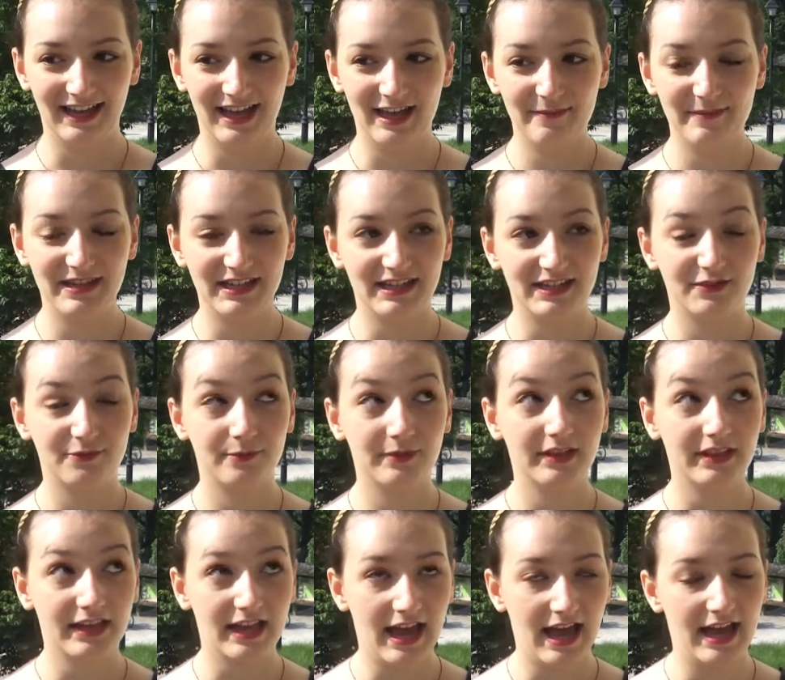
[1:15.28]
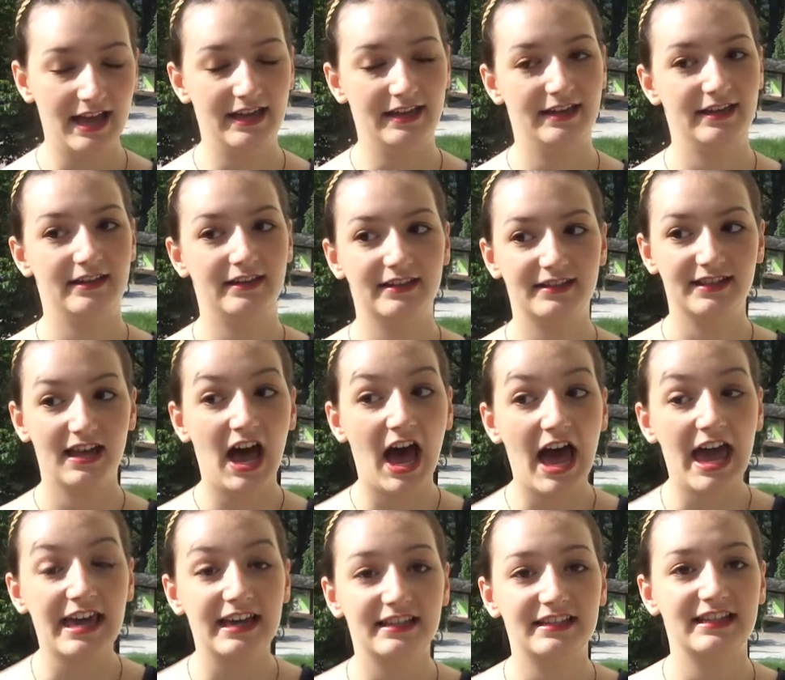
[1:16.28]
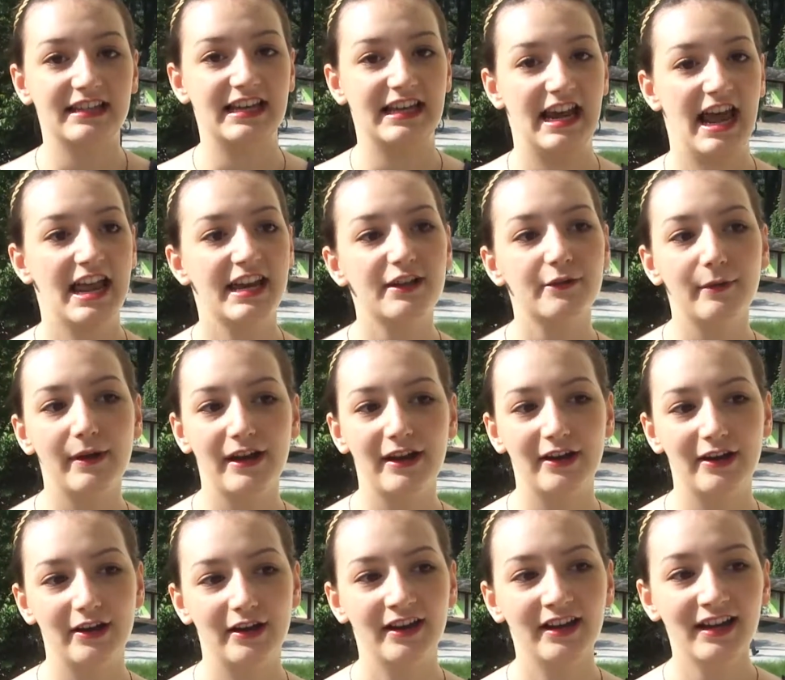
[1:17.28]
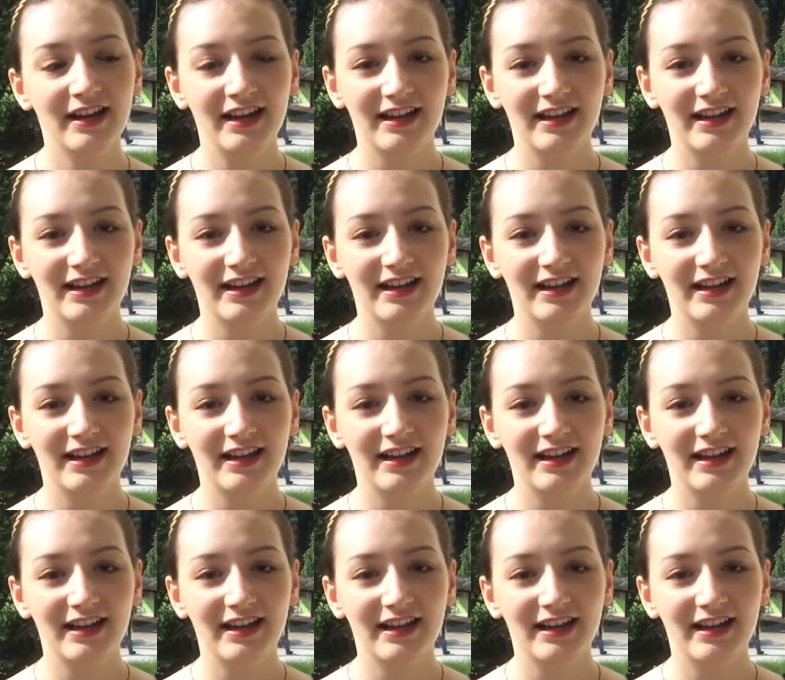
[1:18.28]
Yeah, I mean, it's really hot, and it's a hike to get anywhere.